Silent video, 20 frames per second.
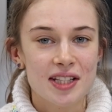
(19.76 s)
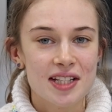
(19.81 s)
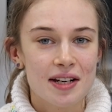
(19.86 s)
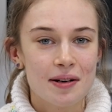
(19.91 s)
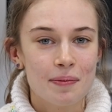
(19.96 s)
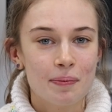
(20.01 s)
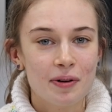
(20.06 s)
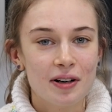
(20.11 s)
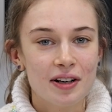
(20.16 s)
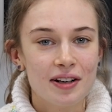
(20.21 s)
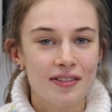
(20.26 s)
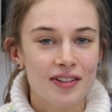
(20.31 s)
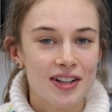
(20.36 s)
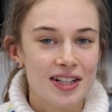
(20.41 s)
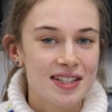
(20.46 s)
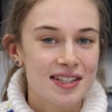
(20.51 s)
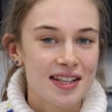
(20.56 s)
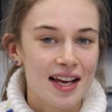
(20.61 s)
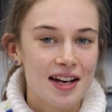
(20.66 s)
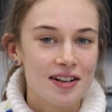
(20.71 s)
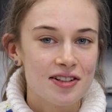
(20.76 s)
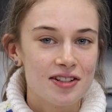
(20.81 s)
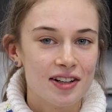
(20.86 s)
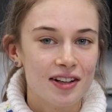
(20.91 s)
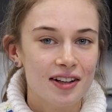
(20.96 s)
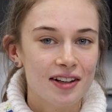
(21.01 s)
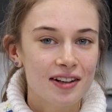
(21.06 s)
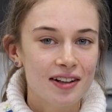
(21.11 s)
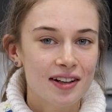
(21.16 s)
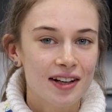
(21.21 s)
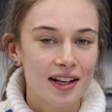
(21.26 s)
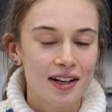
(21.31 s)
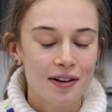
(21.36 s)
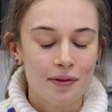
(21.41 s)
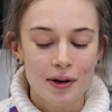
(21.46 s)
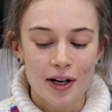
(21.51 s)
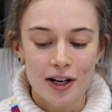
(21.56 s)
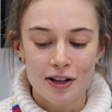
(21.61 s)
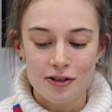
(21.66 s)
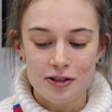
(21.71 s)
did a previous session in
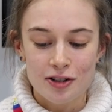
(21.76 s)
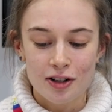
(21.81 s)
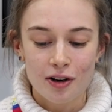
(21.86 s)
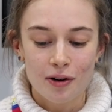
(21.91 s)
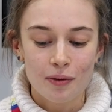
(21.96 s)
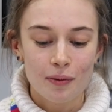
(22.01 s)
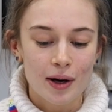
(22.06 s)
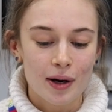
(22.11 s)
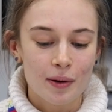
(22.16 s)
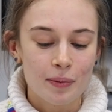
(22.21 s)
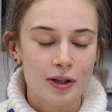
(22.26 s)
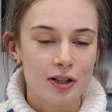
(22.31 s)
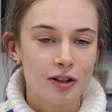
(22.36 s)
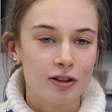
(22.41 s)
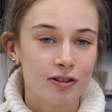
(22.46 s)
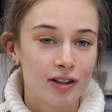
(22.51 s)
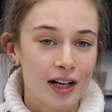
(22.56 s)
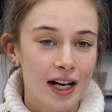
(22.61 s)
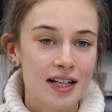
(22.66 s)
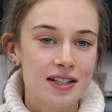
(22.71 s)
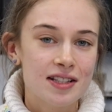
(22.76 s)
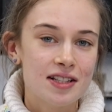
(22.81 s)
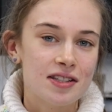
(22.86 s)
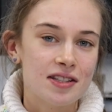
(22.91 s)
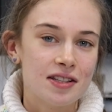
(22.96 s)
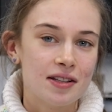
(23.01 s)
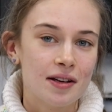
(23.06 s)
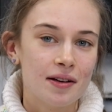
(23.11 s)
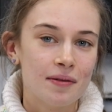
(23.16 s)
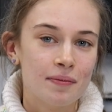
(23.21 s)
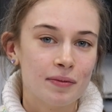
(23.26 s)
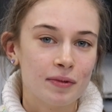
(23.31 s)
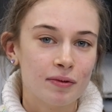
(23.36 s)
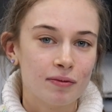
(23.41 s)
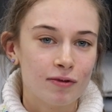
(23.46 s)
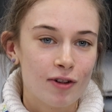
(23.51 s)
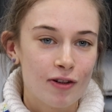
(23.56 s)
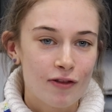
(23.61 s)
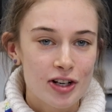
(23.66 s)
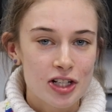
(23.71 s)
a workshop where we created some
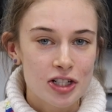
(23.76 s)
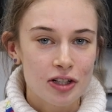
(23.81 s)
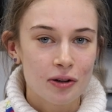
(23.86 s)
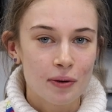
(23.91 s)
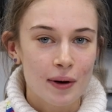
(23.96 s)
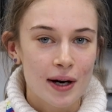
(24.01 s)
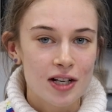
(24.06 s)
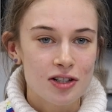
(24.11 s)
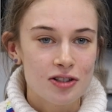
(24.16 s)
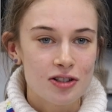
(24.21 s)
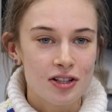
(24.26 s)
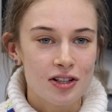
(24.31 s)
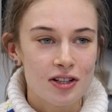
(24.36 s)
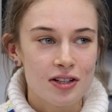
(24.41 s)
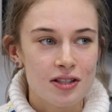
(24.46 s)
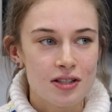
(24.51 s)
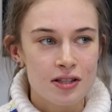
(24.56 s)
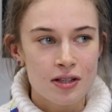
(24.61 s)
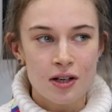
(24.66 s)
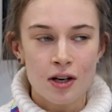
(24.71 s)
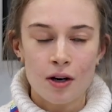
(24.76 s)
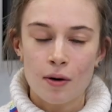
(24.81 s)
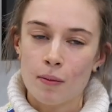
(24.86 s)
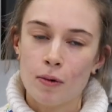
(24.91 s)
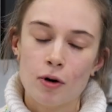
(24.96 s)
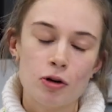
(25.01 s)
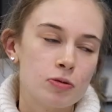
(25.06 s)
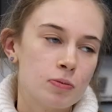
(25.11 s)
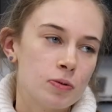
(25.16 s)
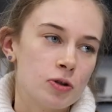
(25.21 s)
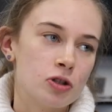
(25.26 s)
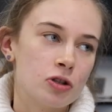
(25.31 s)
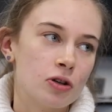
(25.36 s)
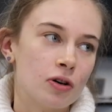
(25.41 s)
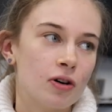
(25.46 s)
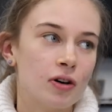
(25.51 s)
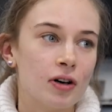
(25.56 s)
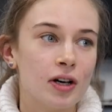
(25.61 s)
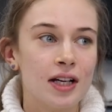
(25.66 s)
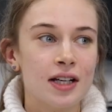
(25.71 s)
revision questions, multiple
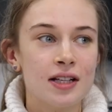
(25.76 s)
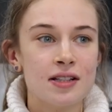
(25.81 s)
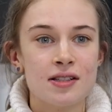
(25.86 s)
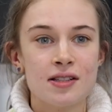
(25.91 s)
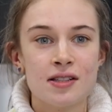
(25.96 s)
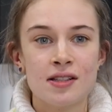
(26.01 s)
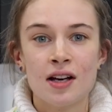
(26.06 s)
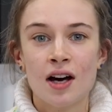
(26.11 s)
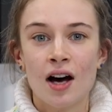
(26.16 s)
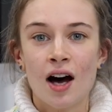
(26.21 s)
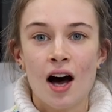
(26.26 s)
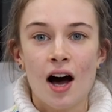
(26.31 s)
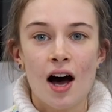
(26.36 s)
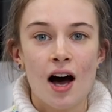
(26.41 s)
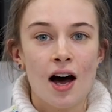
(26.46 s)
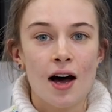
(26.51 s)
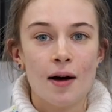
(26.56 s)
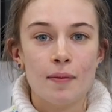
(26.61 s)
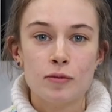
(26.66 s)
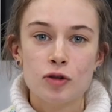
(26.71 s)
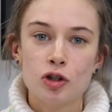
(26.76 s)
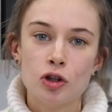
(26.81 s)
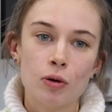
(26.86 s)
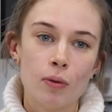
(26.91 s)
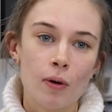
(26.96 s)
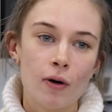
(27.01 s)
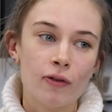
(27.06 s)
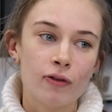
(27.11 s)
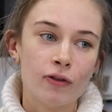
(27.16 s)
choice, true or